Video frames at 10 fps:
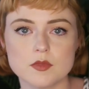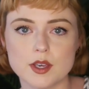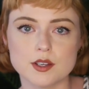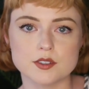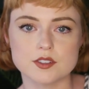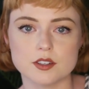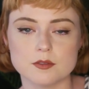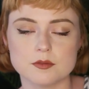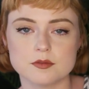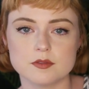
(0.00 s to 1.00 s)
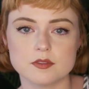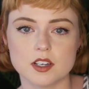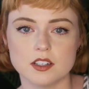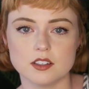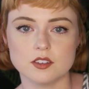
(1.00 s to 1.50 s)
get yourself
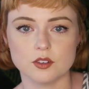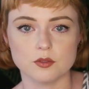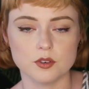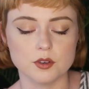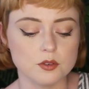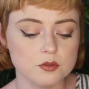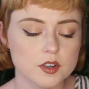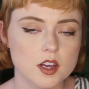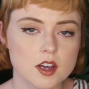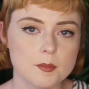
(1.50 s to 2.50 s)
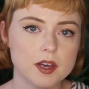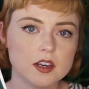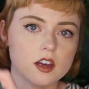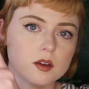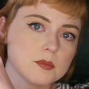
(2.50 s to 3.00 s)
kind of in the groove,
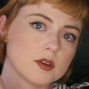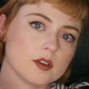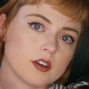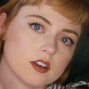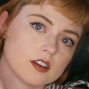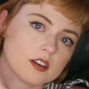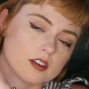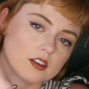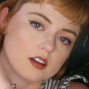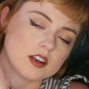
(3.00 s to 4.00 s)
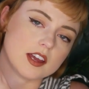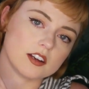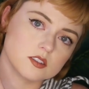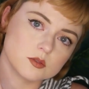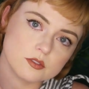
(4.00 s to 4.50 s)
pick up an
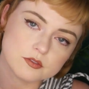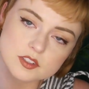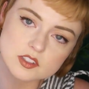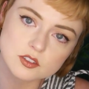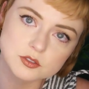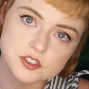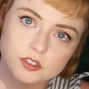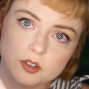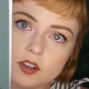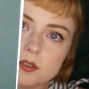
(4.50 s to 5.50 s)
actual physical journal. I